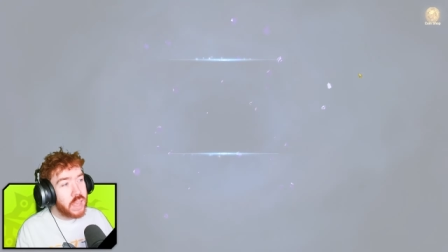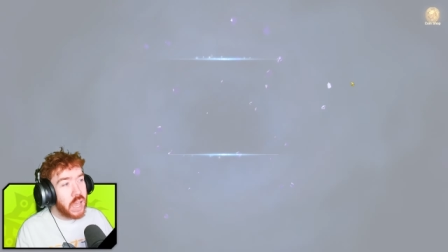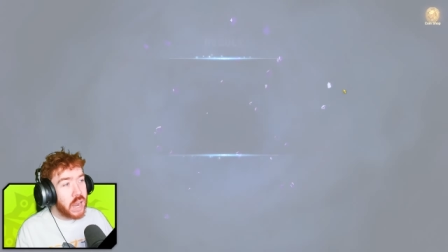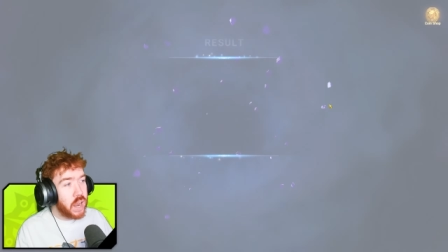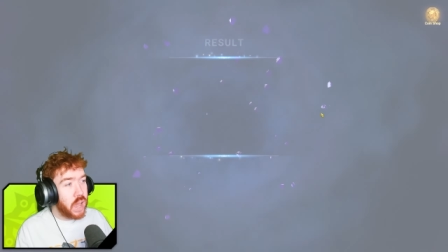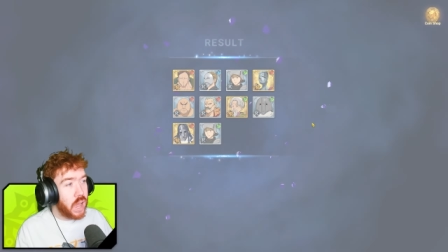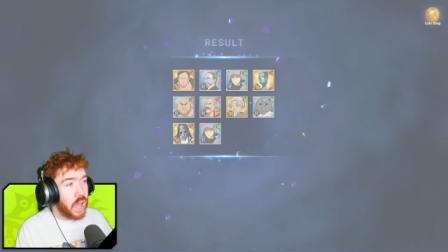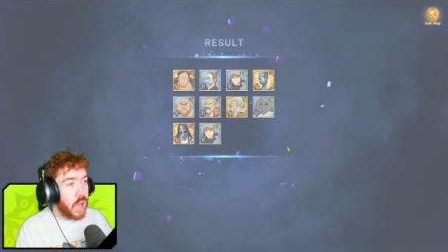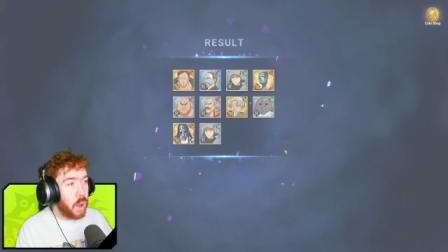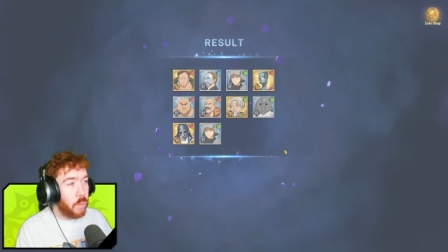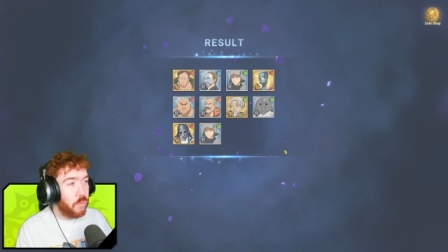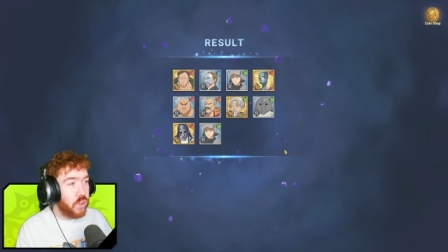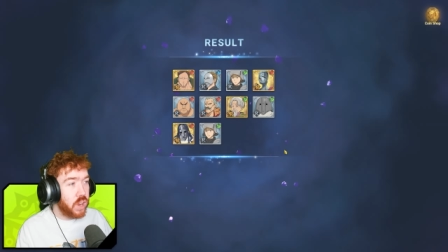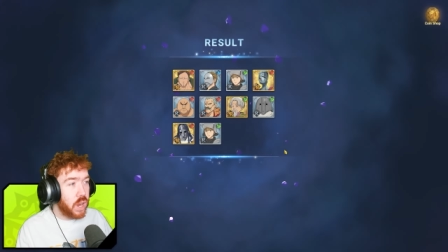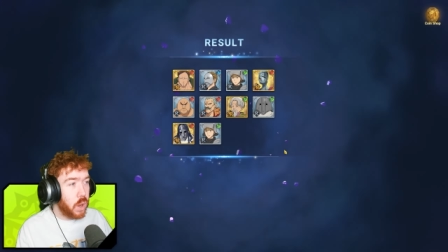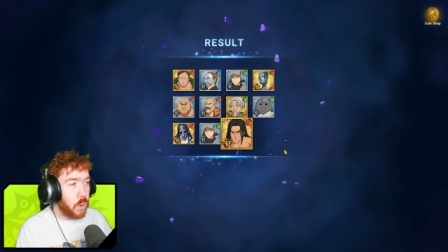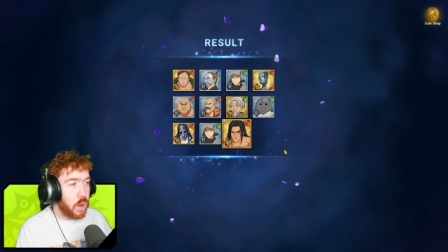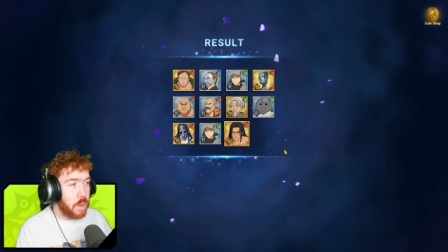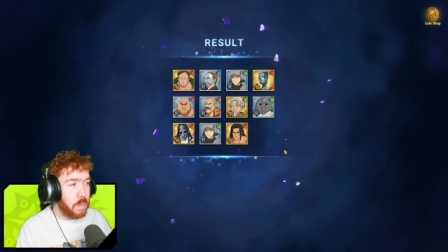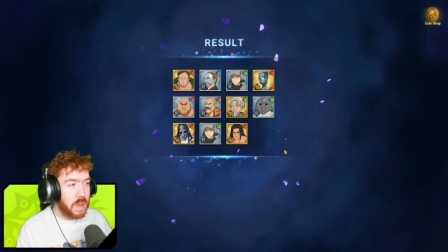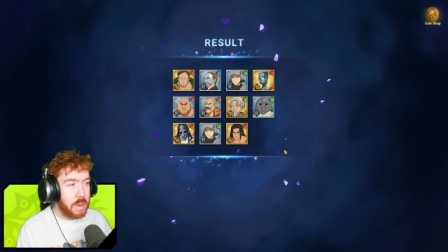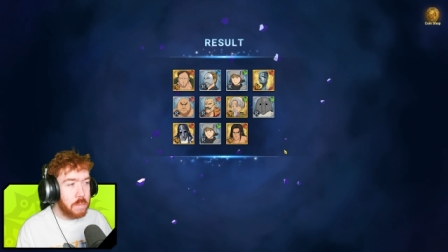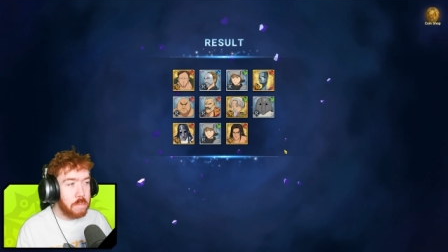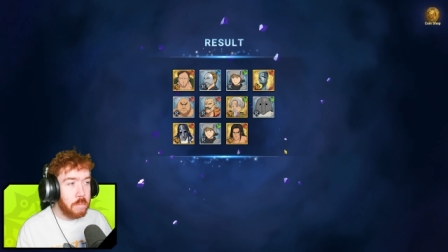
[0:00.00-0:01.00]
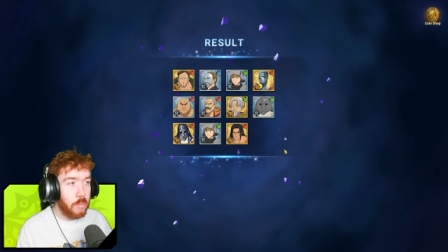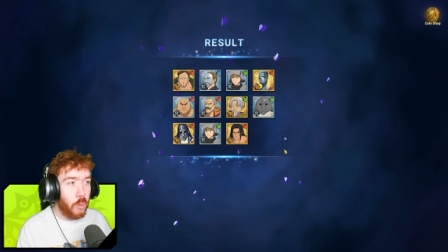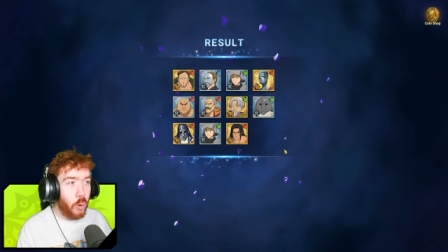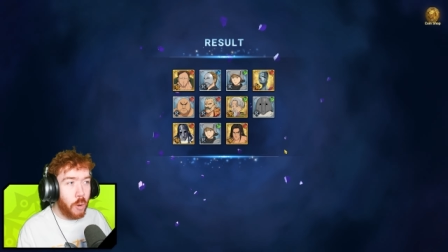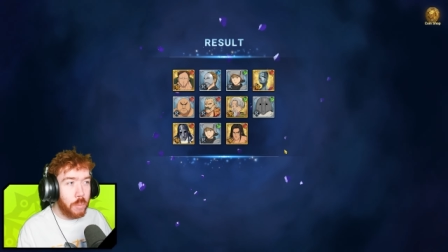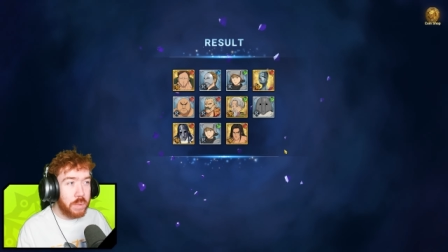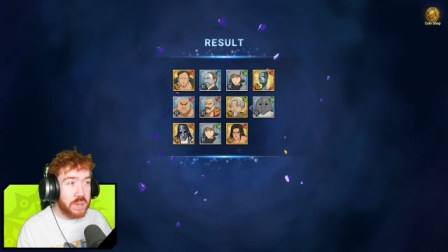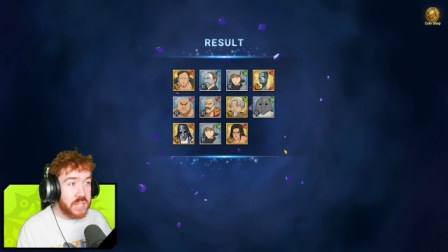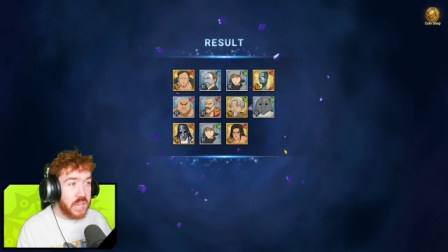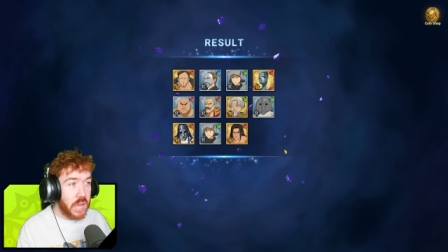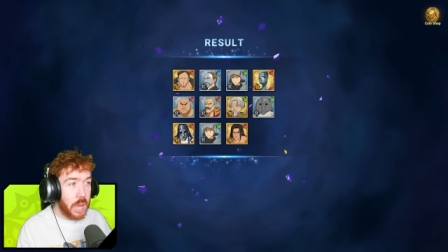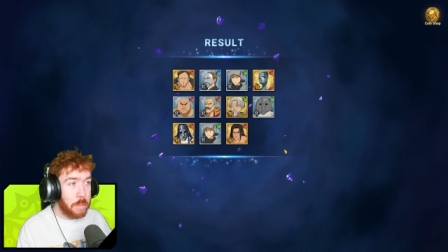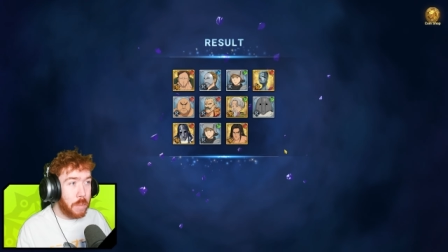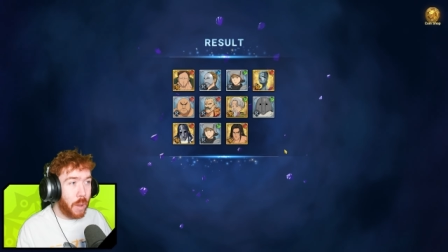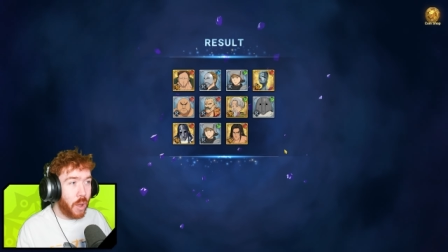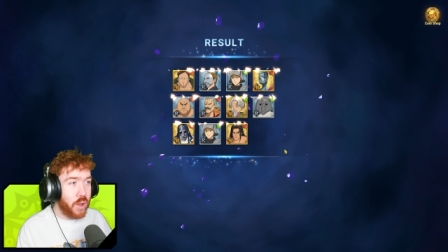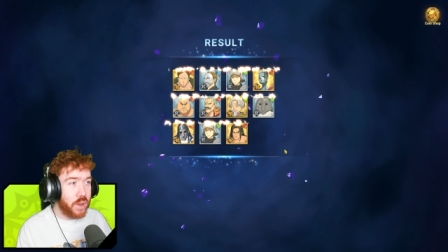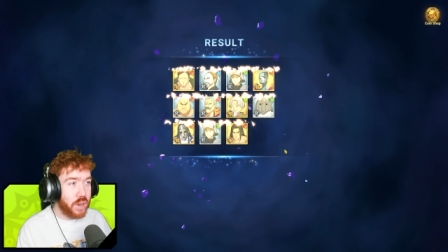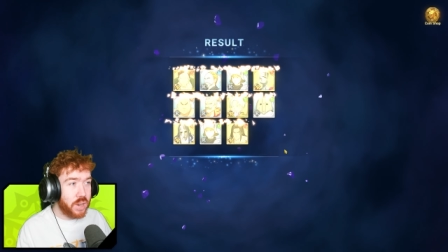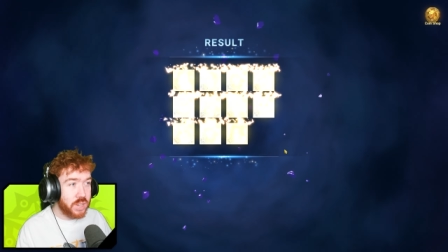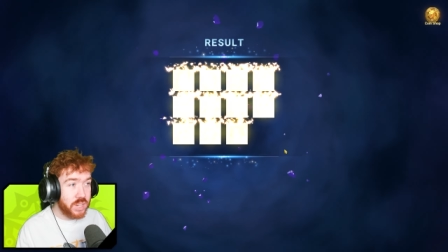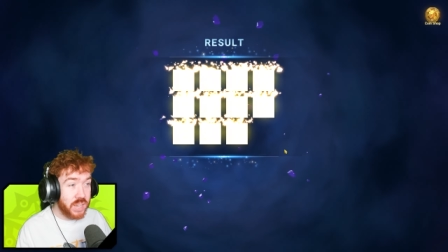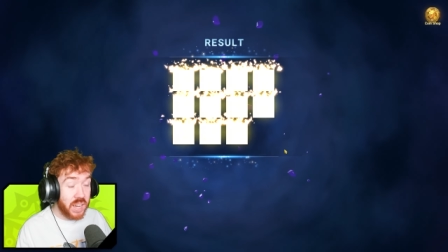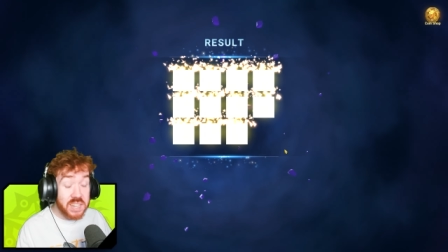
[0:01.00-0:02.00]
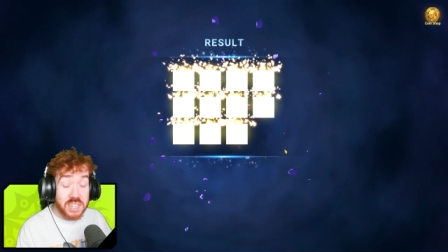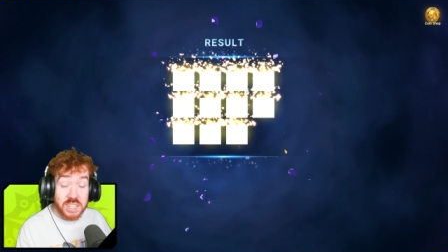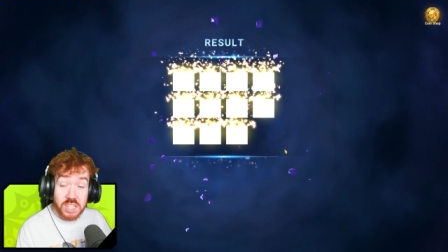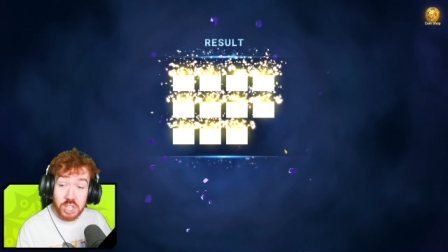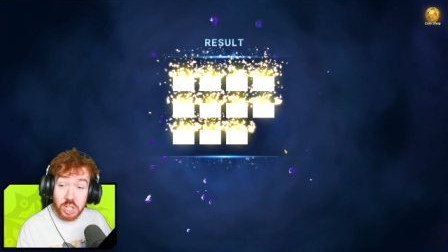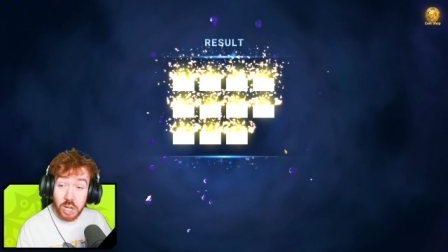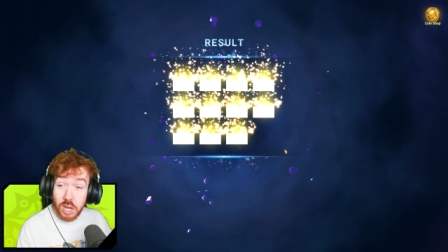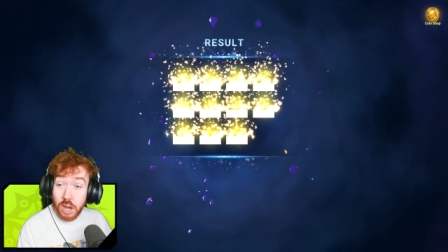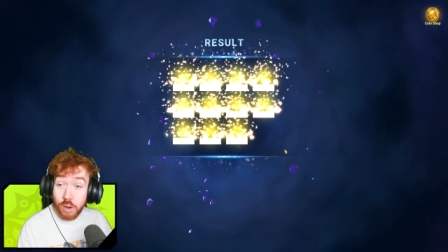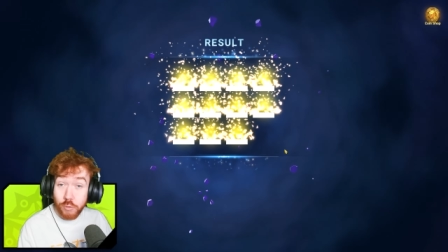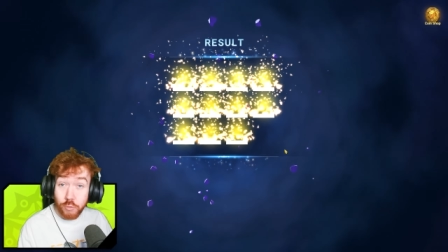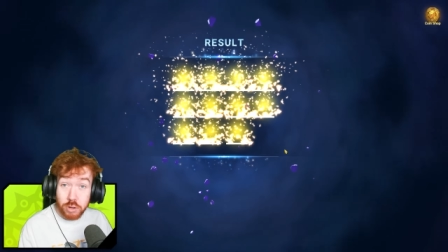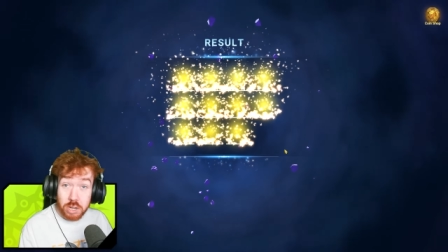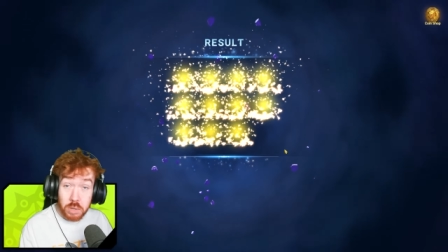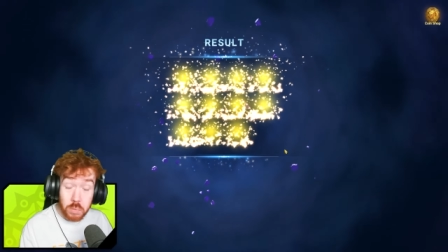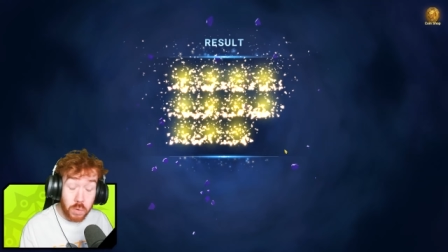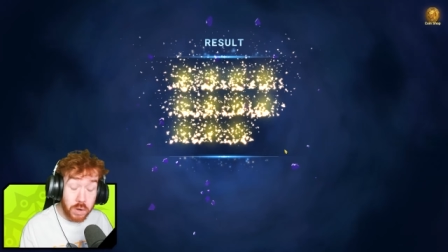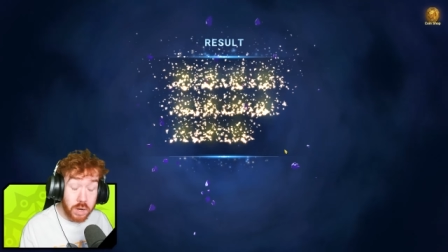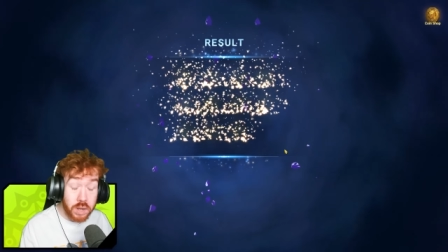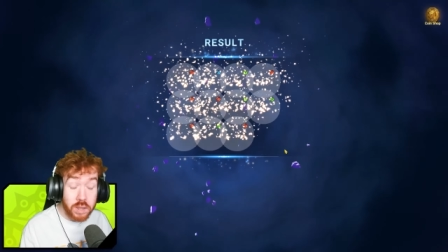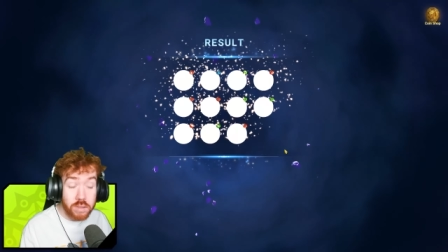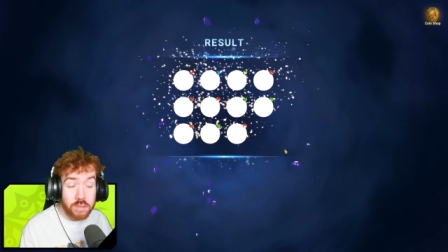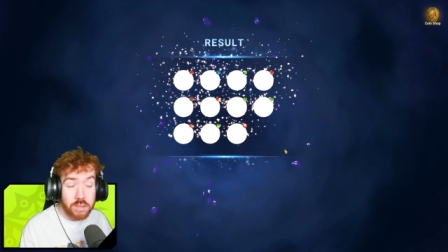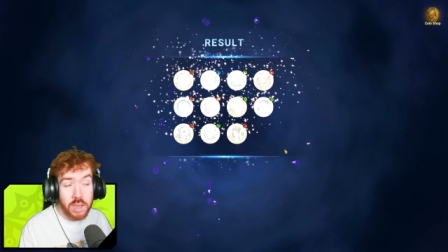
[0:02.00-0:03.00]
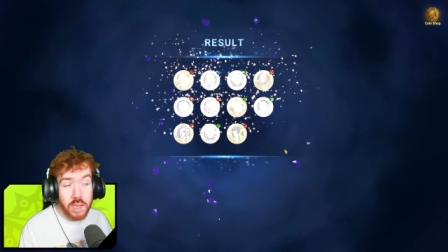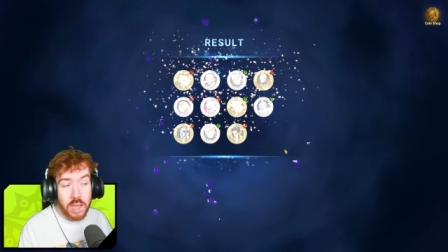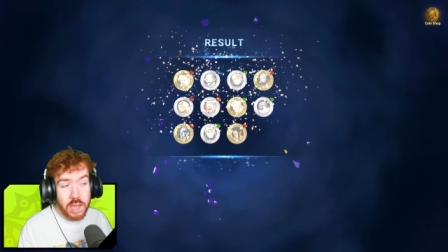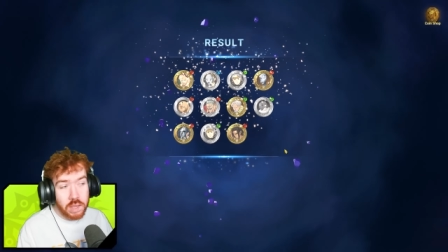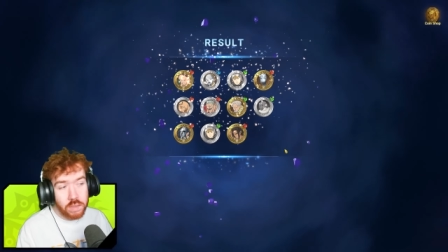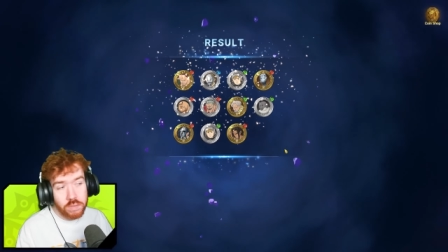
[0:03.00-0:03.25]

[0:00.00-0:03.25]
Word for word: then I, I think I would have been more upset about it because that's the Shion I really wanted.